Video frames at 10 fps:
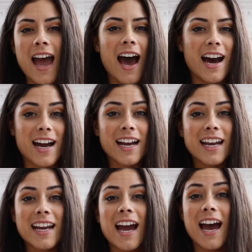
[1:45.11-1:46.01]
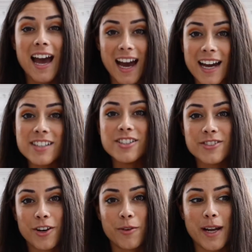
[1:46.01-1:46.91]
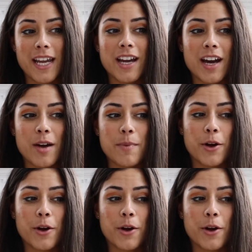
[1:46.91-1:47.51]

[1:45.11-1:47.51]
I had to start waking up